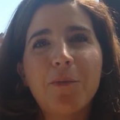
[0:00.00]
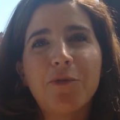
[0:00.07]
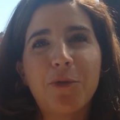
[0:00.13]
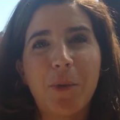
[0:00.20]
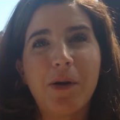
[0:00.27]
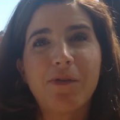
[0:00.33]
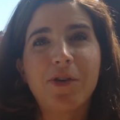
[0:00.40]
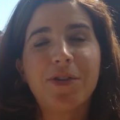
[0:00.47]

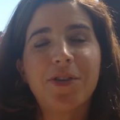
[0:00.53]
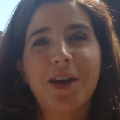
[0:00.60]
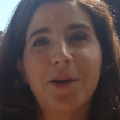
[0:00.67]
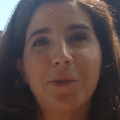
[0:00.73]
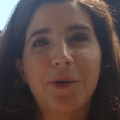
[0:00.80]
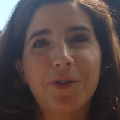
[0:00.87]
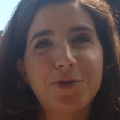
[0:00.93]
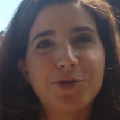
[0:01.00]
from everything,
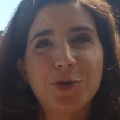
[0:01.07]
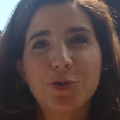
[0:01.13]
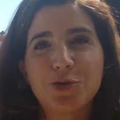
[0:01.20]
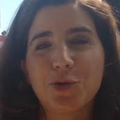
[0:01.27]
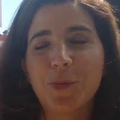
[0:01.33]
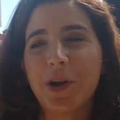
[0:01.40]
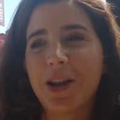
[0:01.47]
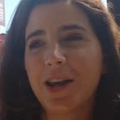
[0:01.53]
whether
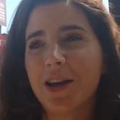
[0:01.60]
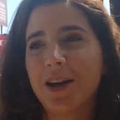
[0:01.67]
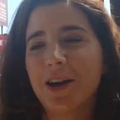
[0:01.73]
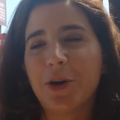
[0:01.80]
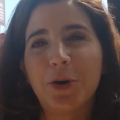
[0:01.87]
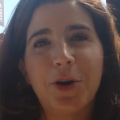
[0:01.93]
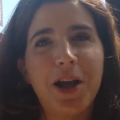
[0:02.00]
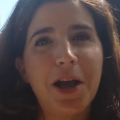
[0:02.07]
social media,
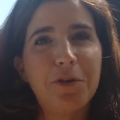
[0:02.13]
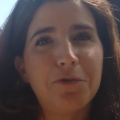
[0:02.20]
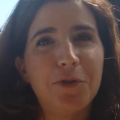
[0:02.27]
internet,